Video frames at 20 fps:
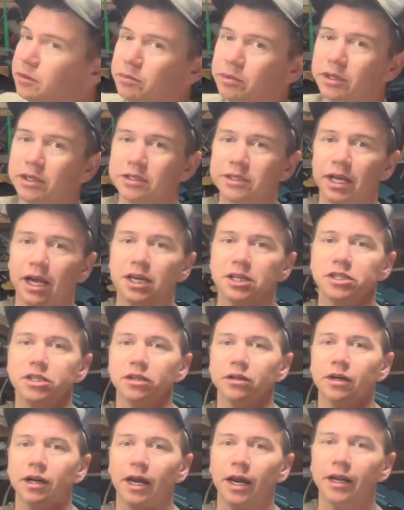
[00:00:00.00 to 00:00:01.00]
because last
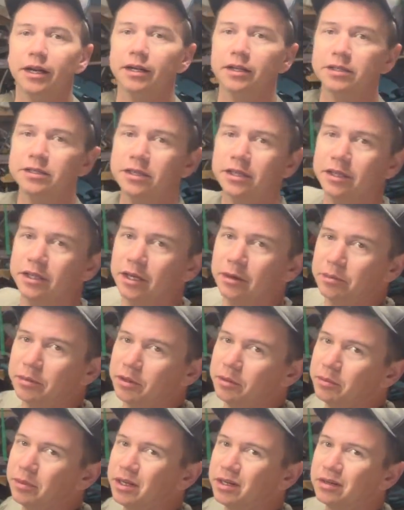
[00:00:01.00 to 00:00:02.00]
year I had it sitting up in
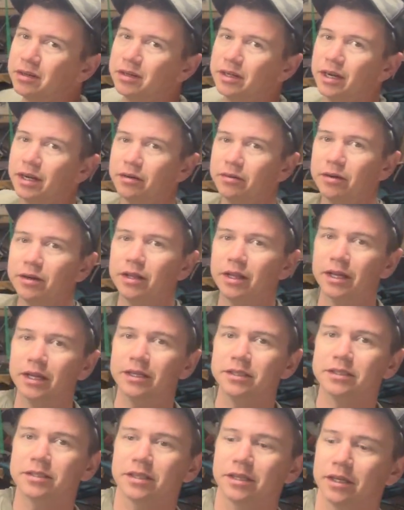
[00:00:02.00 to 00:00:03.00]
the middle and I
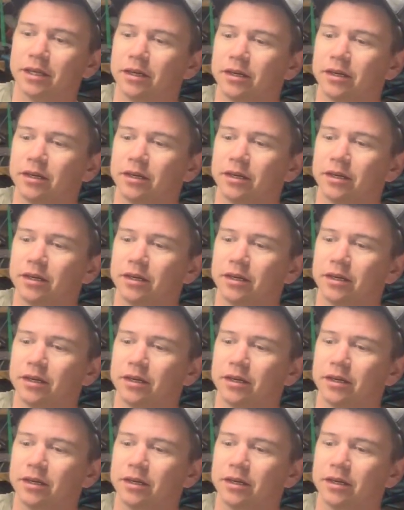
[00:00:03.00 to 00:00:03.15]
realized